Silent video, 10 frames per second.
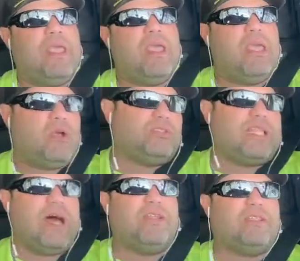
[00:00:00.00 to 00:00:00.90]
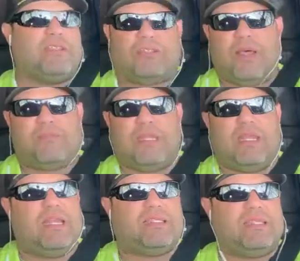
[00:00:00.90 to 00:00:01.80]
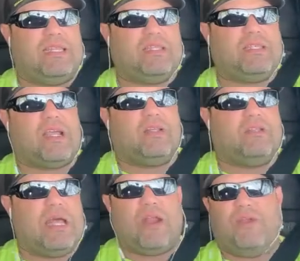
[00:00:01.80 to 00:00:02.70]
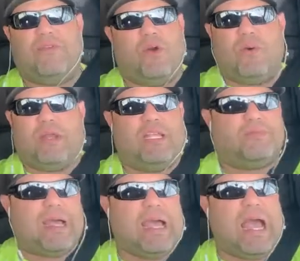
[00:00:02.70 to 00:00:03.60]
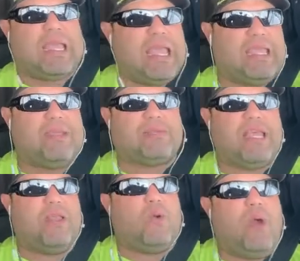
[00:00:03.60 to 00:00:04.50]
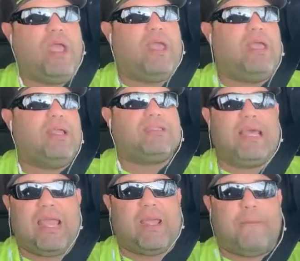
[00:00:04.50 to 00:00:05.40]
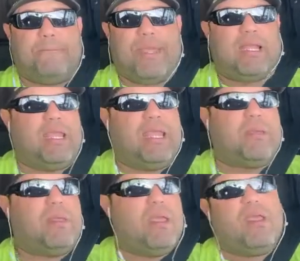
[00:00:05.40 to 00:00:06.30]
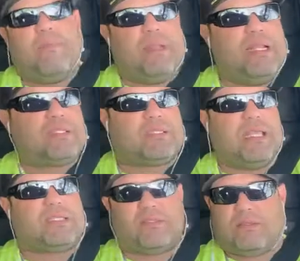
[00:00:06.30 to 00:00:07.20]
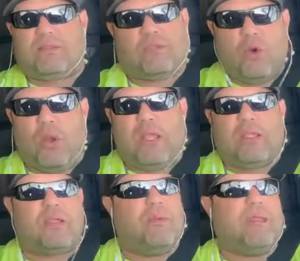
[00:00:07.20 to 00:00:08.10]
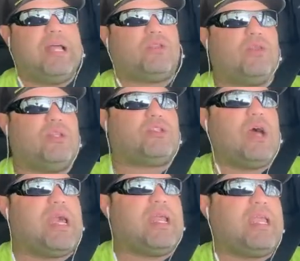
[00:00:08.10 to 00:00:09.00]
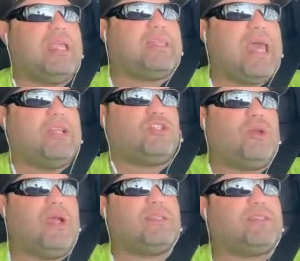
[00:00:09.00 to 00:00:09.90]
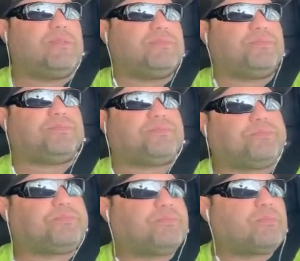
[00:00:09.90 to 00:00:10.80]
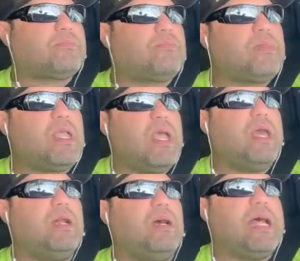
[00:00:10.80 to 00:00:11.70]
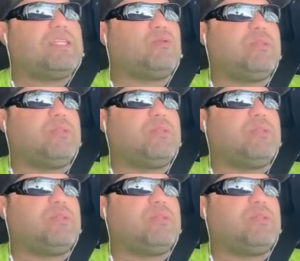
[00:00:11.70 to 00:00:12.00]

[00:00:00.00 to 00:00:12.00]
and goes down into something, and there's like a, I don't even know what it is, but it keeps getting wet. It's not like a big leak, but it's coolant coming out through there, so I gotta get that addressed. And that's what